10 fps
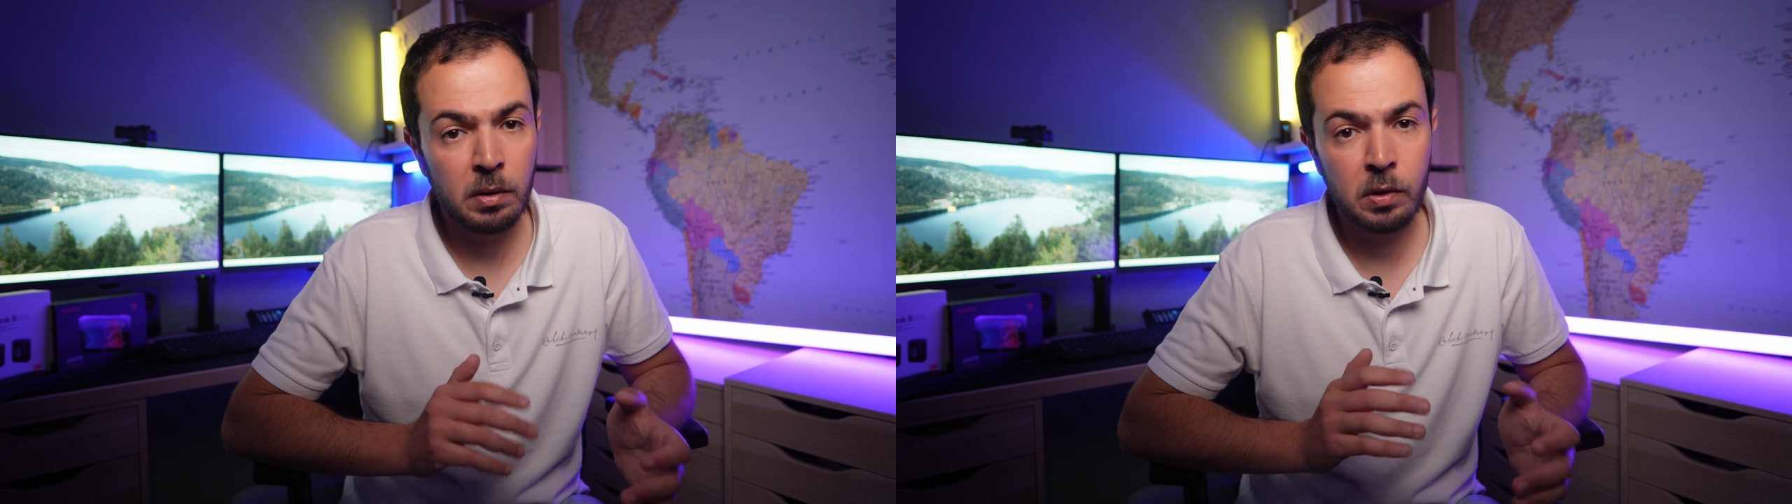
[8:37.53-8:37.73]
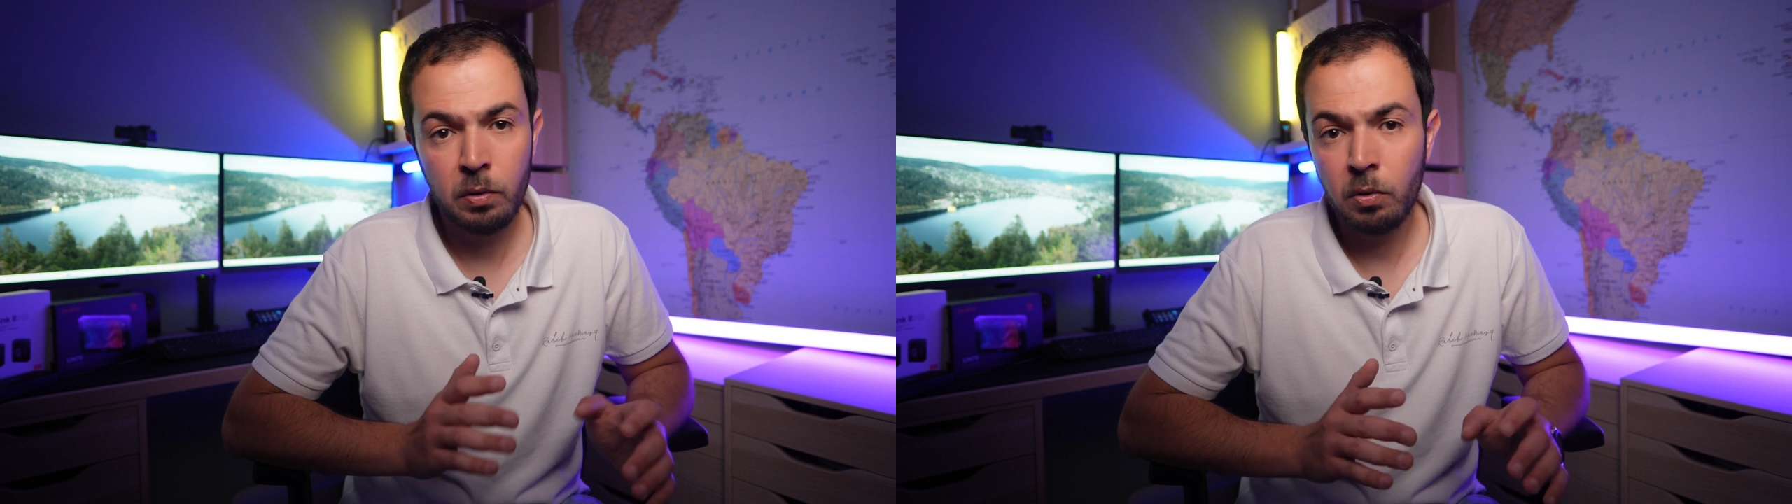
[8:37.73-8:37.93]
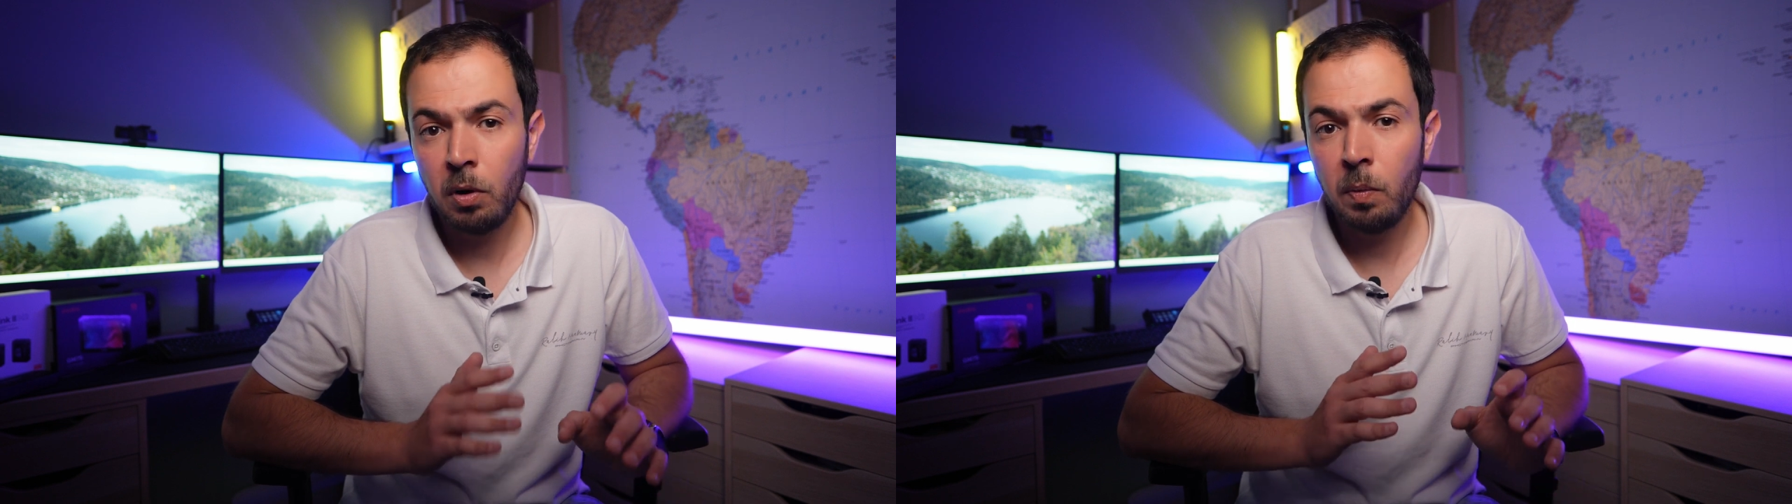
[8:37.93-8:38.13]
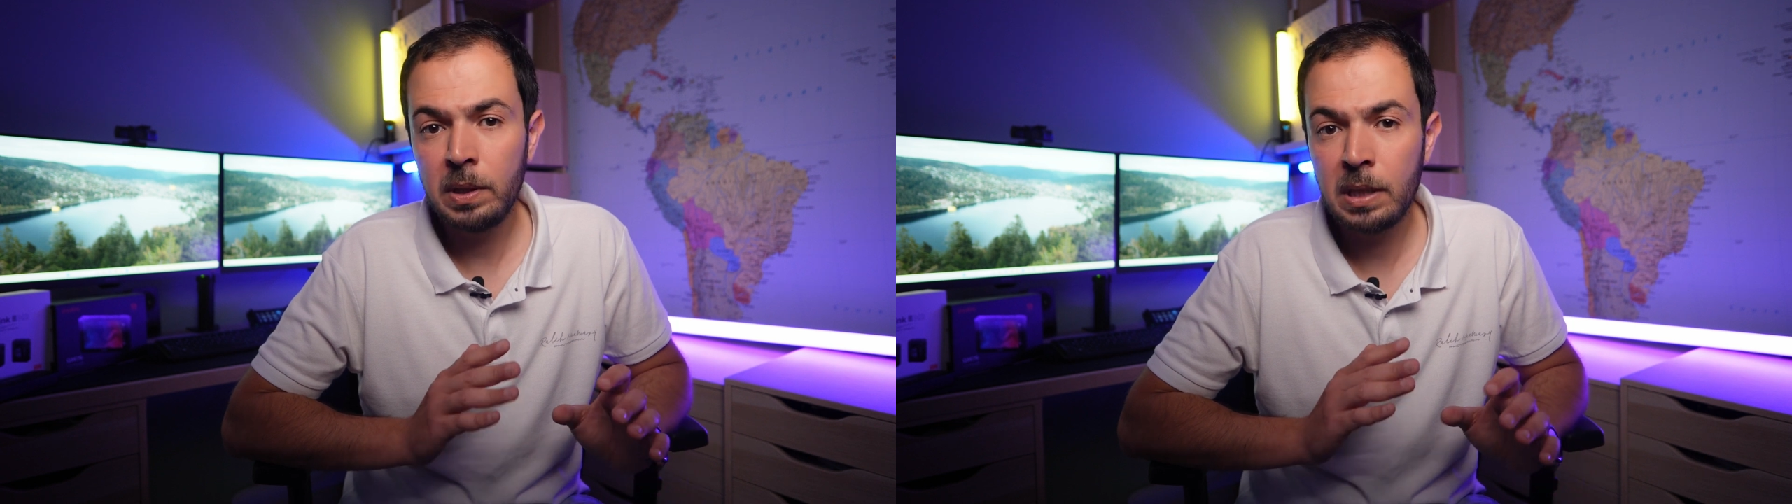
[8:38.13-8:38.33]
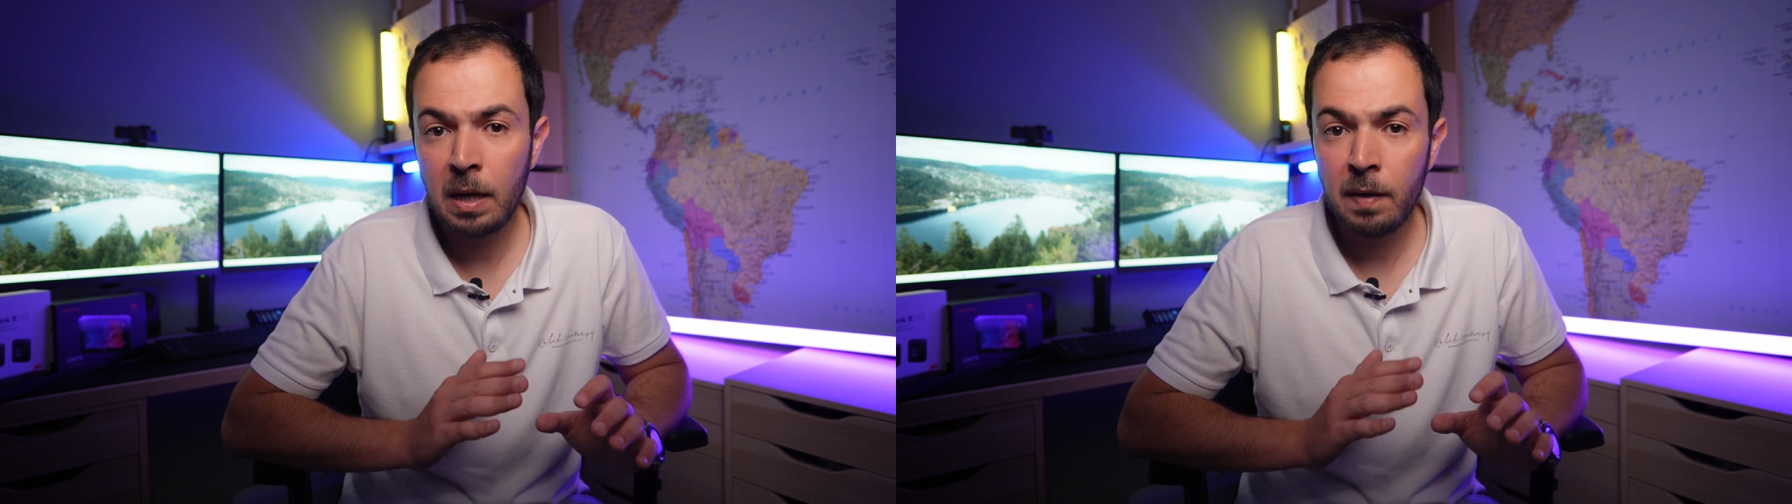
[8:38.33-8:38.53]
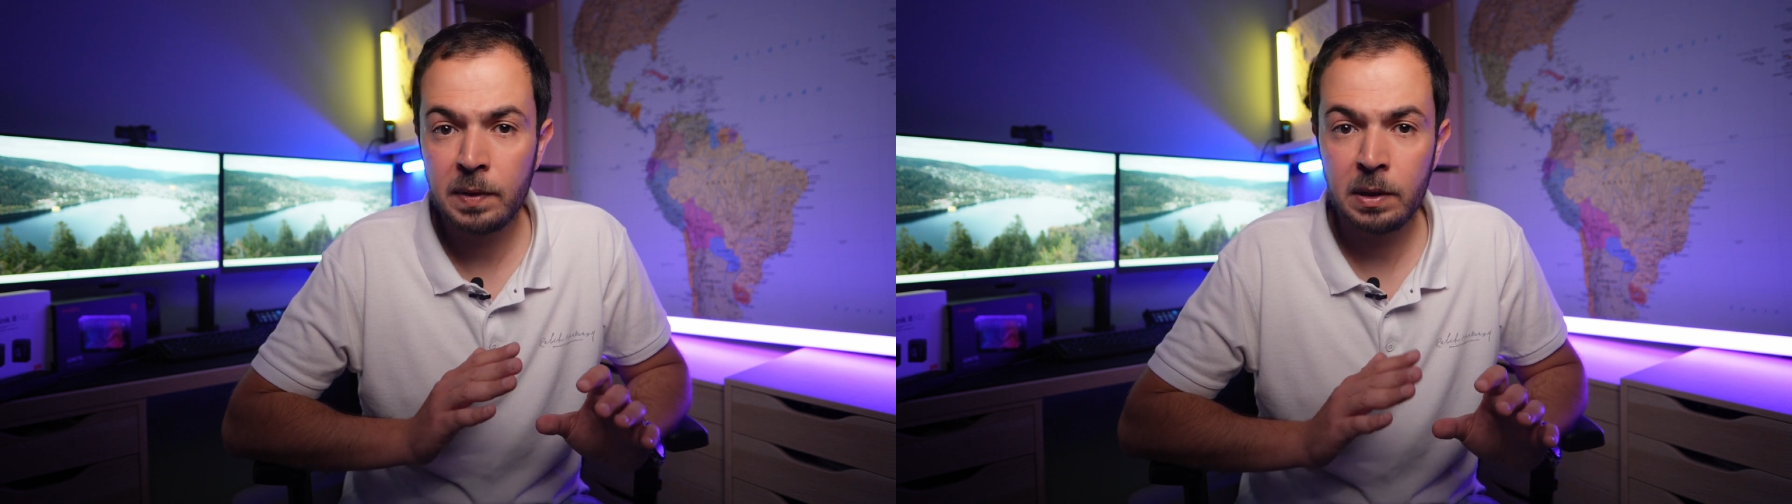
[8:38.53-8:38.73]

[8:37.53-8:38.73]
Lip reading: so you always have